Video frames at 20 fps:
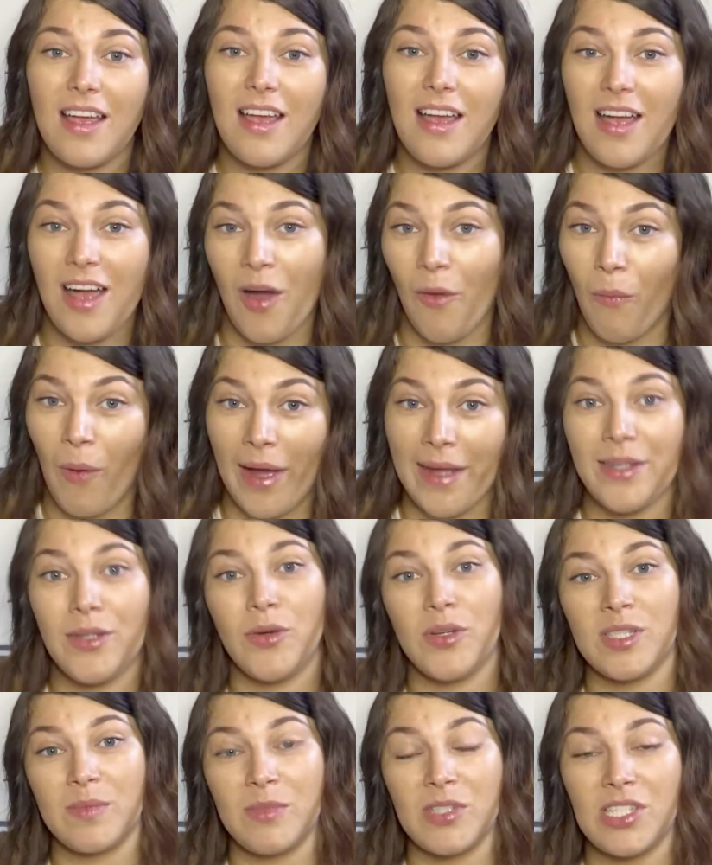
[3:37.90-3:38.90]
a white
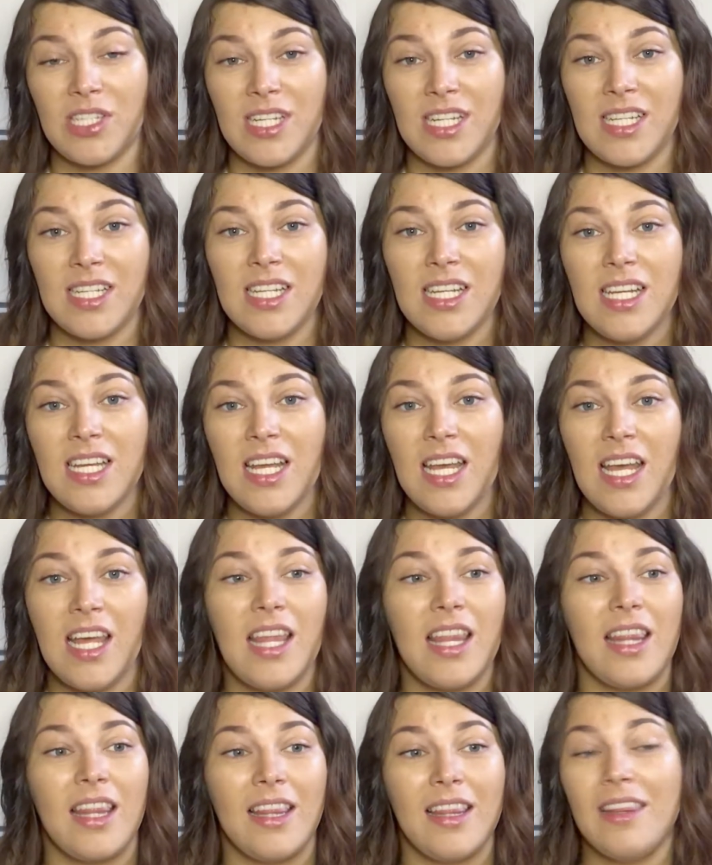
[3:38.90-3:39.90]
noise machine.
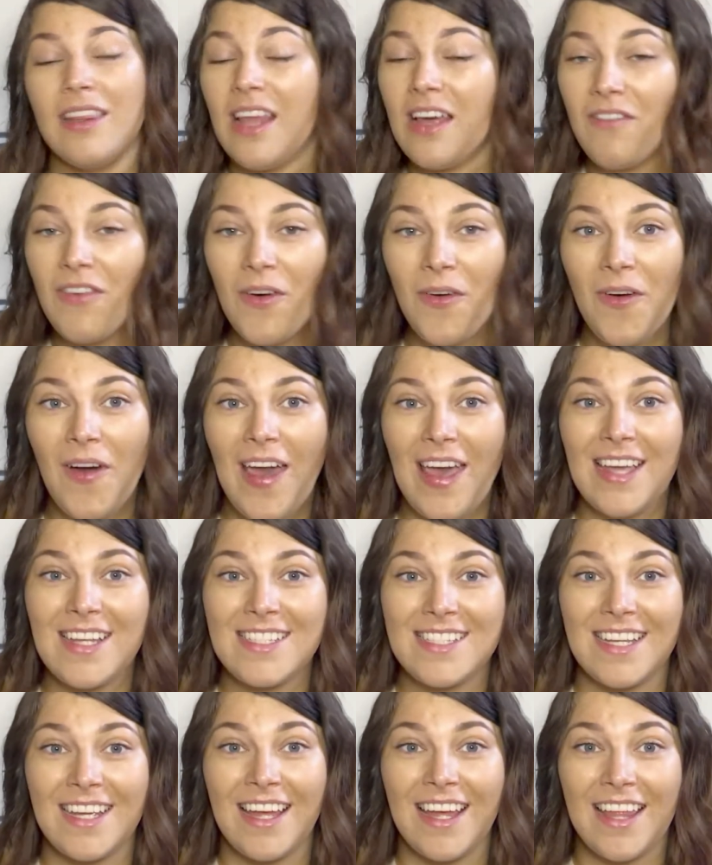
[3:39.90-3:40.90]
Love it or
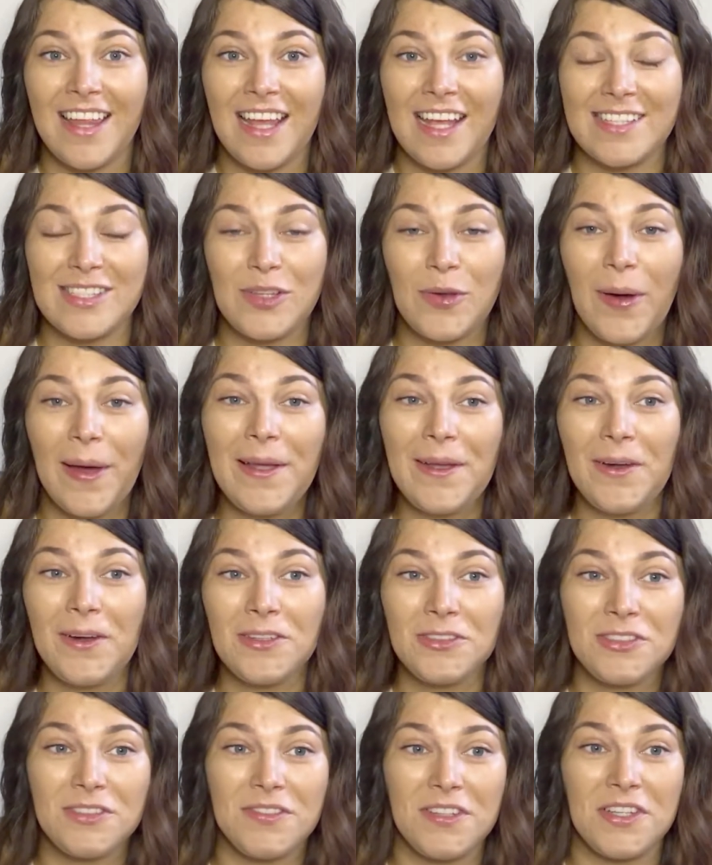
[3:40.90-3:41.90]
hate it, it's quite
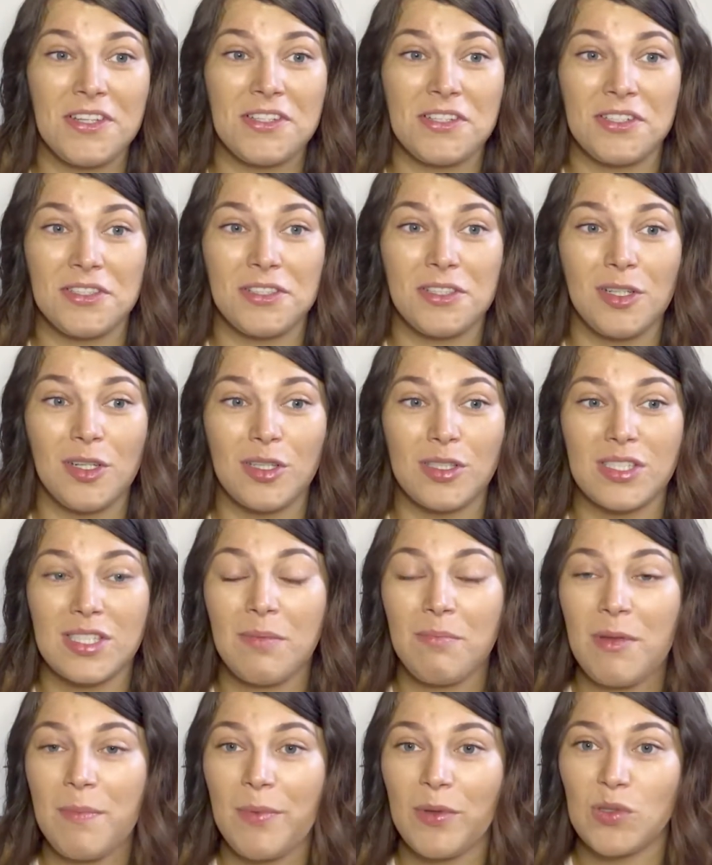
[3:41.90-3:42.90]
controversial. Some
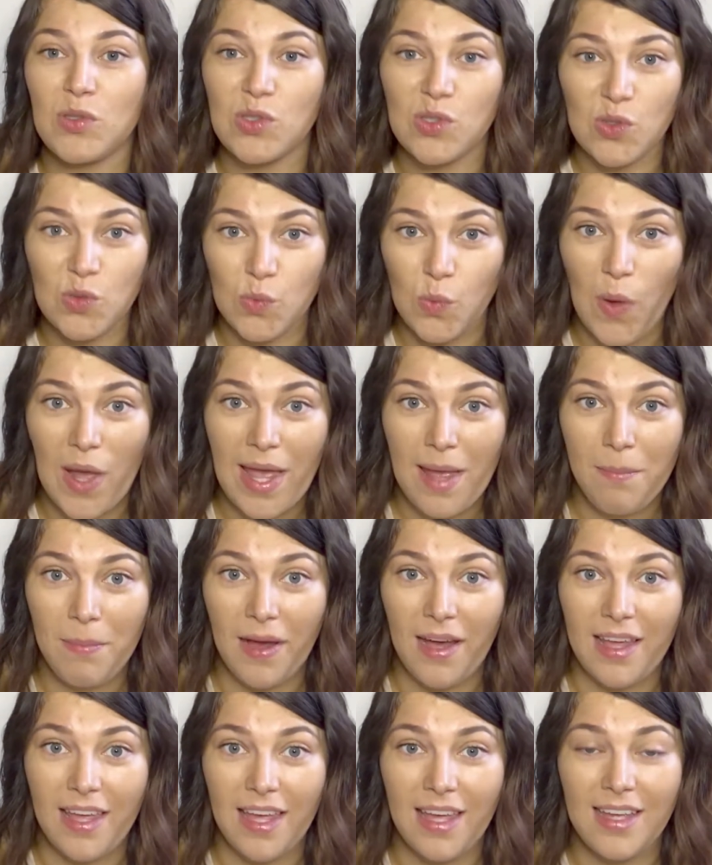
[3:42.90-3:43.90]
people swear
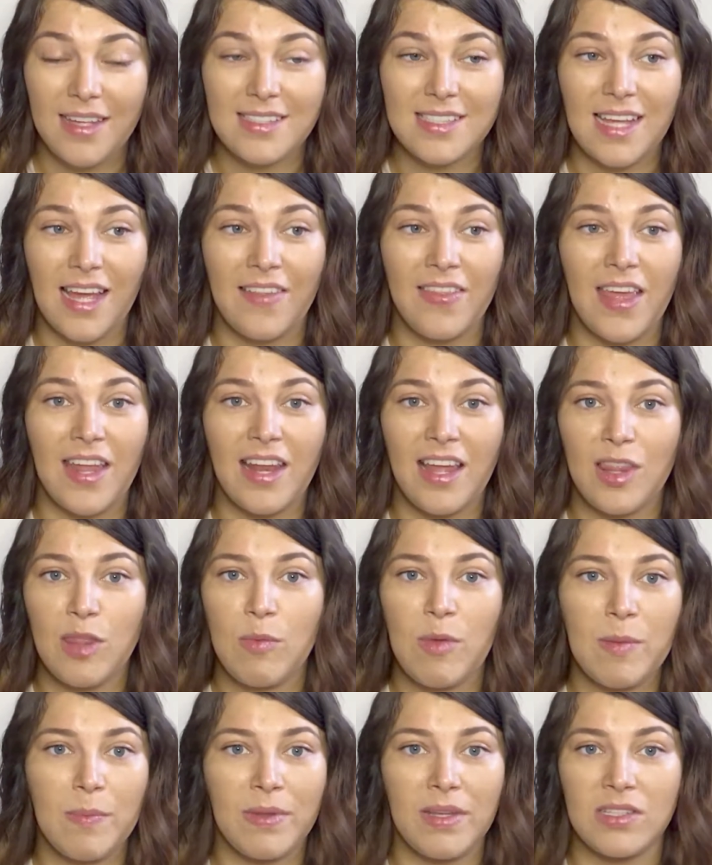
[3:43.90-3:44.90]
by it and then other
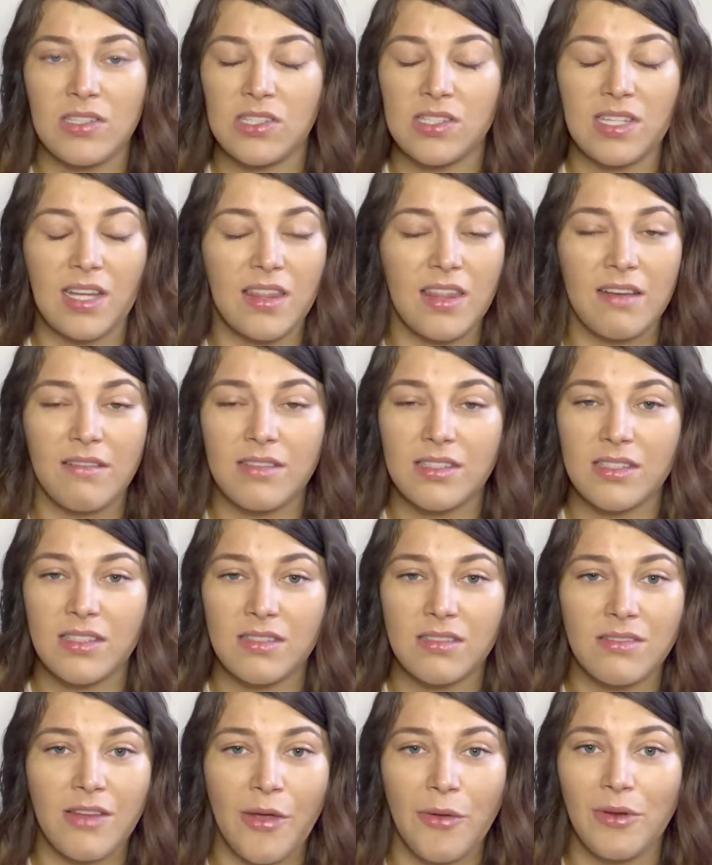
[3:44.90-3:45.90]
people are just like, there is just
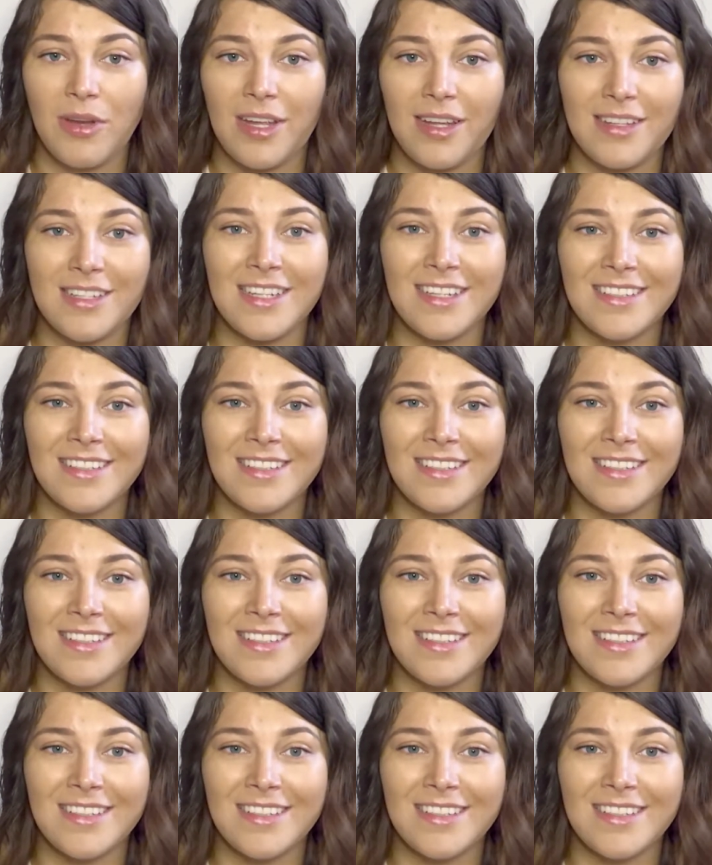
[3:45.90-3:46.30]
no need.